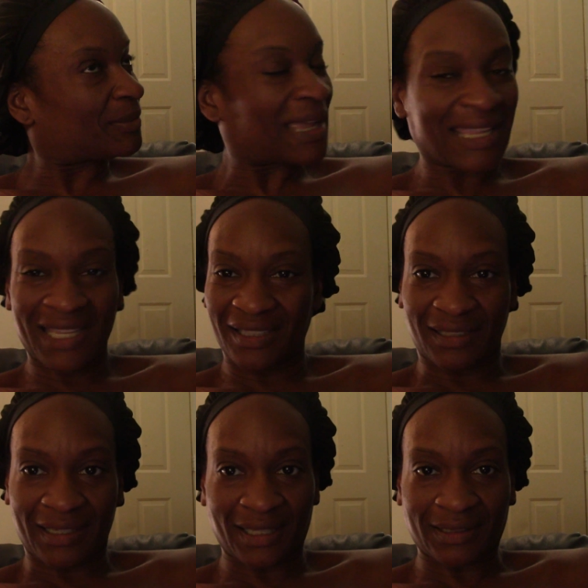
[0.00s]
I can't,
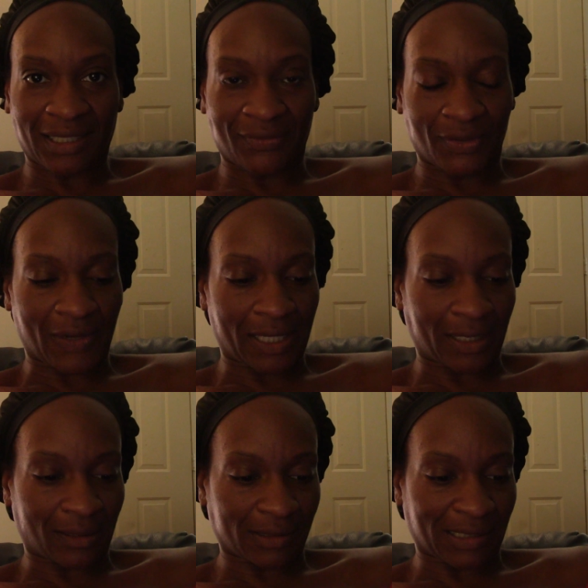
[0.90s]
I can't think of it right
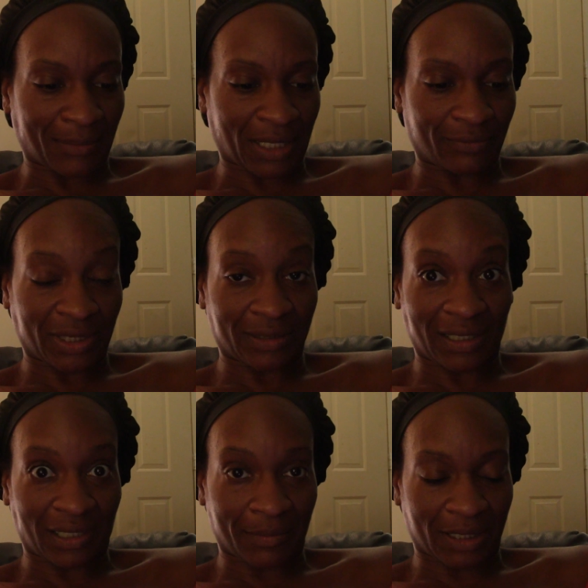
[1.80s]
now because I'm not really
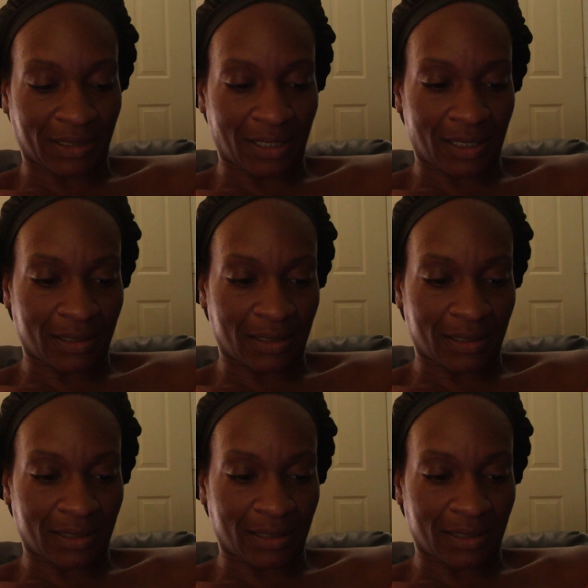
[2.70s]
thinking about that.